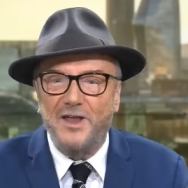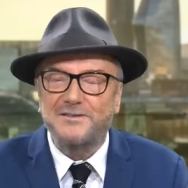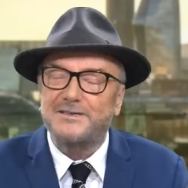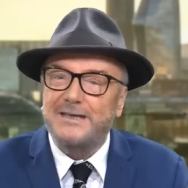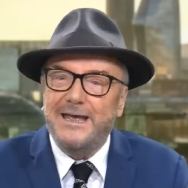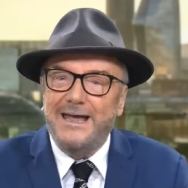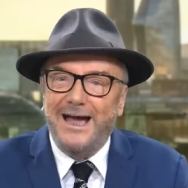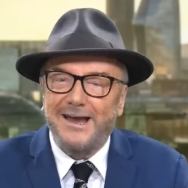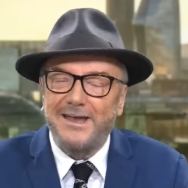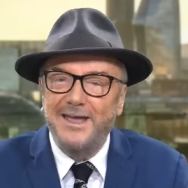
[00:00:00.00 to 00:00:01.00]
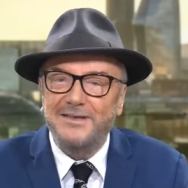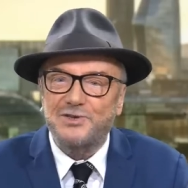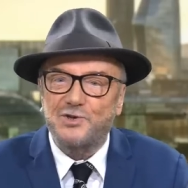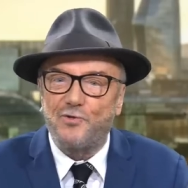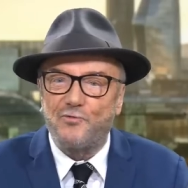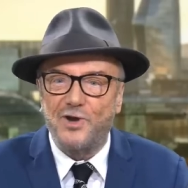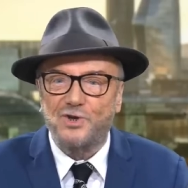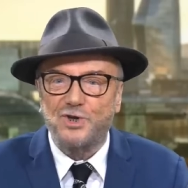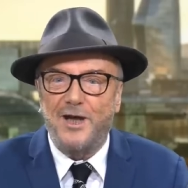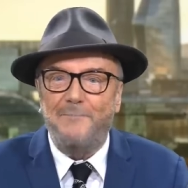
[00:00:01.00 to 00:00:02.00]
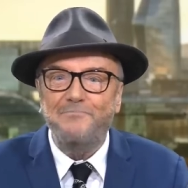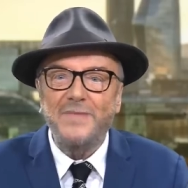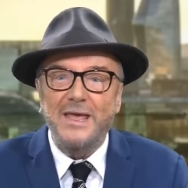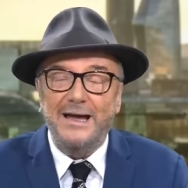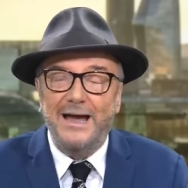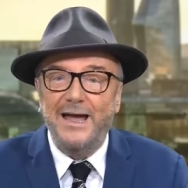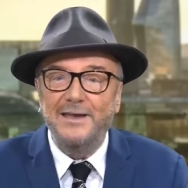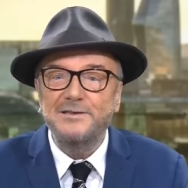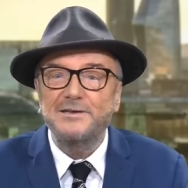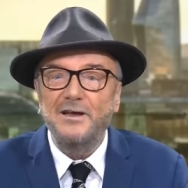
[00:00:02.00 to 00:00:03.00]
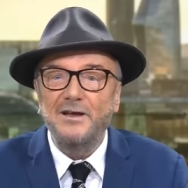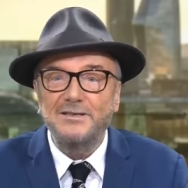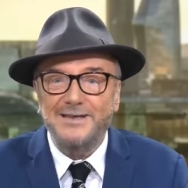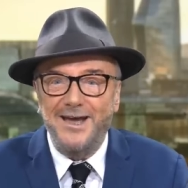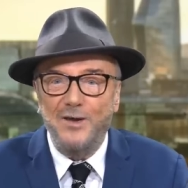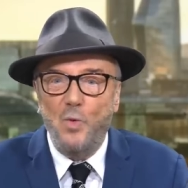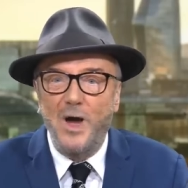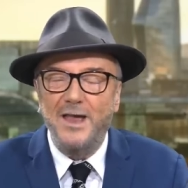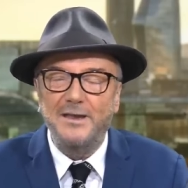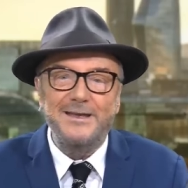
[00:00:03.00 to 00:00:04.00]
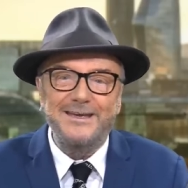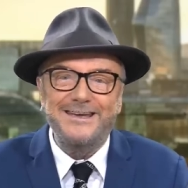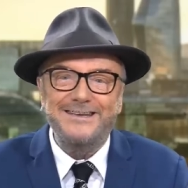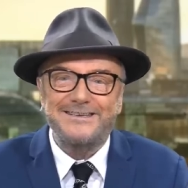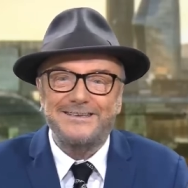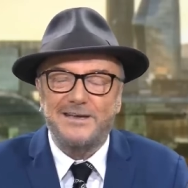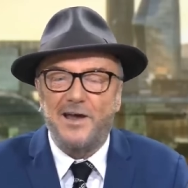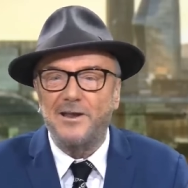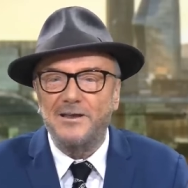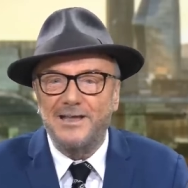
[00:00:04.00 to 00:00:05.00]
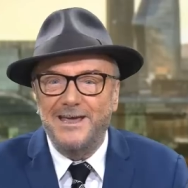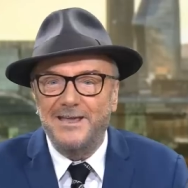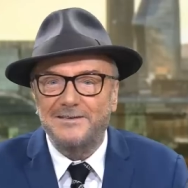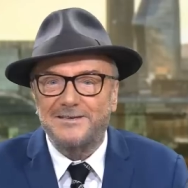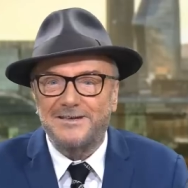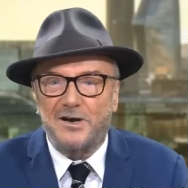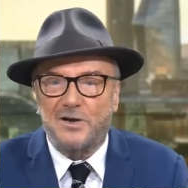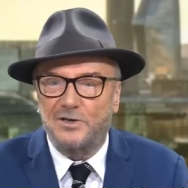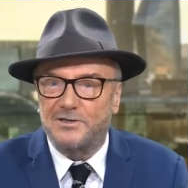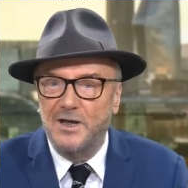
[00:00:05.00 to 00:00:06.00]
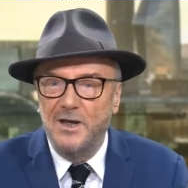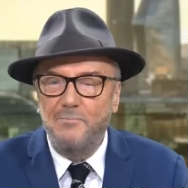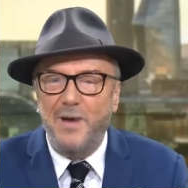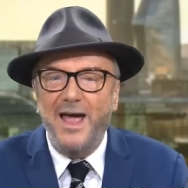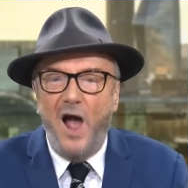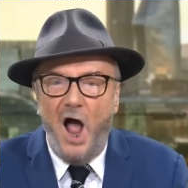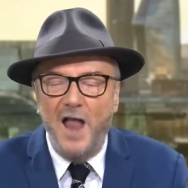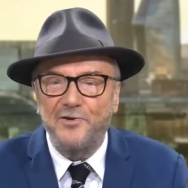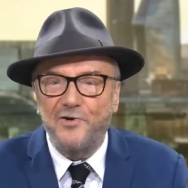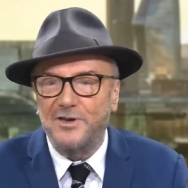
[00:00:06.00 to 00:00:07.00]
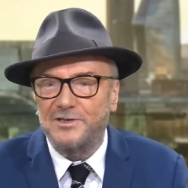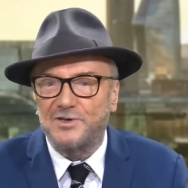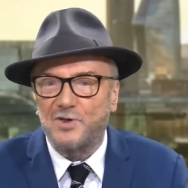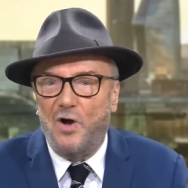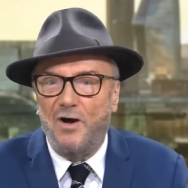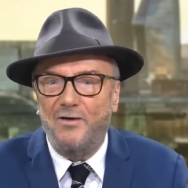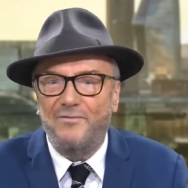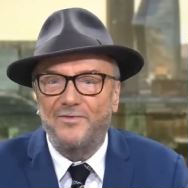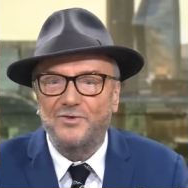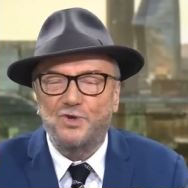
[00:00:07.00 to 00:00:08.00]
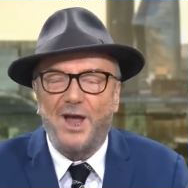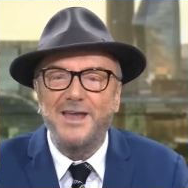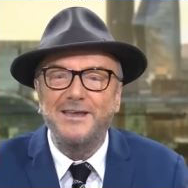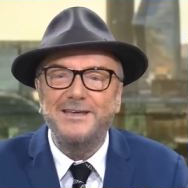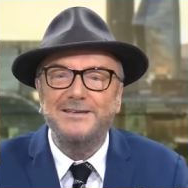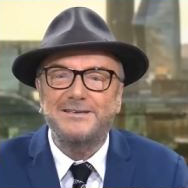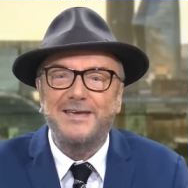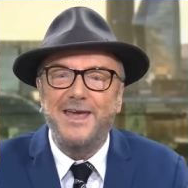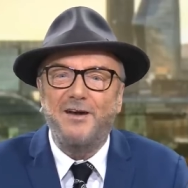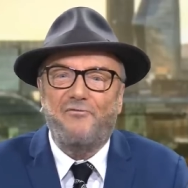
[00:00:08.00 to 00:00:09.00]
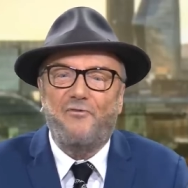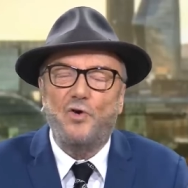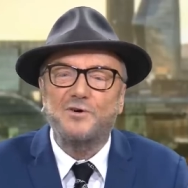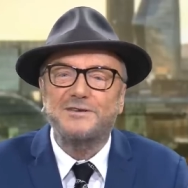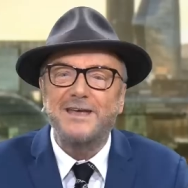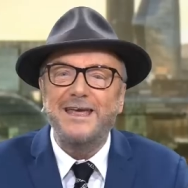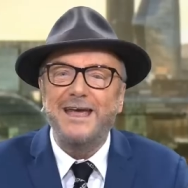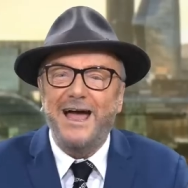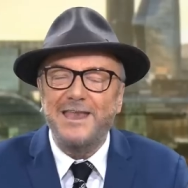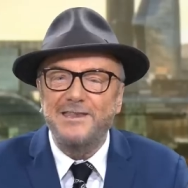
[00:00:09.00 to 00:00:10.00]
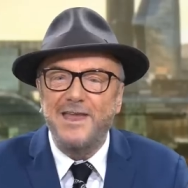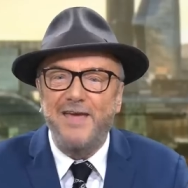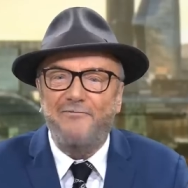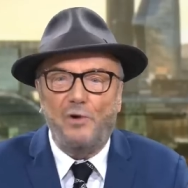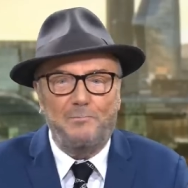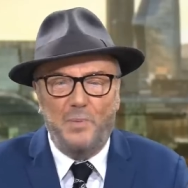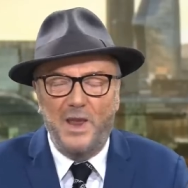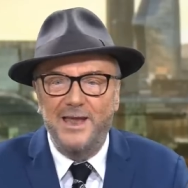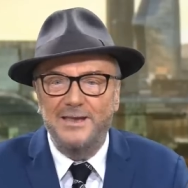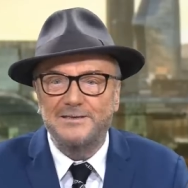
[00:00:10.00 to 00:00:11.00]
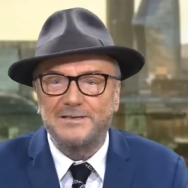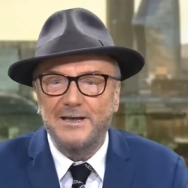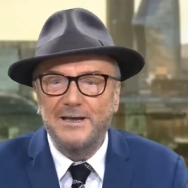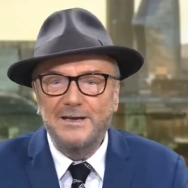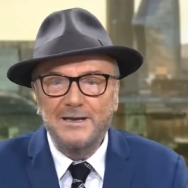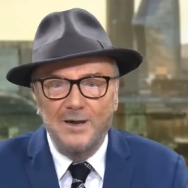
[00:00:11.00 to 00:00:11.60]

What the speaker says: fronts against Russia. And Taiwan is currently encircled by hundreds of Chinese Air Force and naval planes,